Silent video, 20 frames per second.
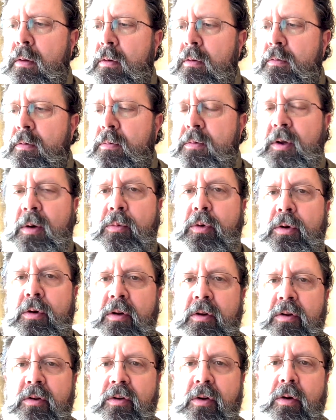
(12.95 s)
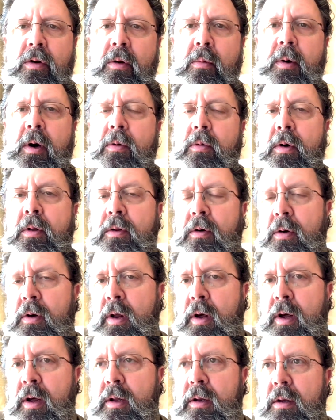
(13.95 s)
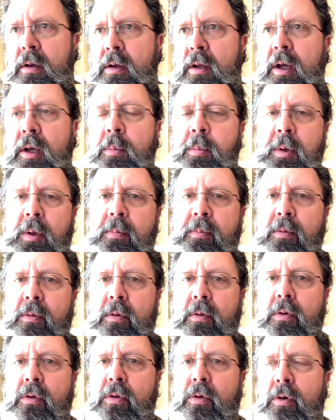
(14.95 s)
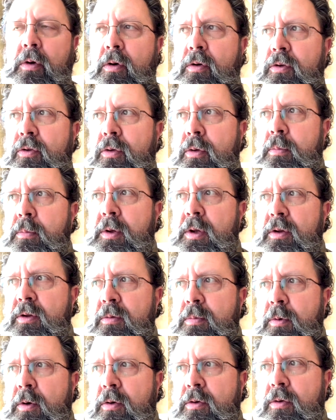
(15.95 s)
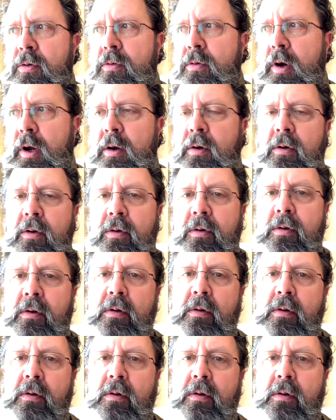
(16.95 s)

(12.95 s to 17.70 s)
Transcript: from someone concerned about whether or not lay people could or should be spiritual directors,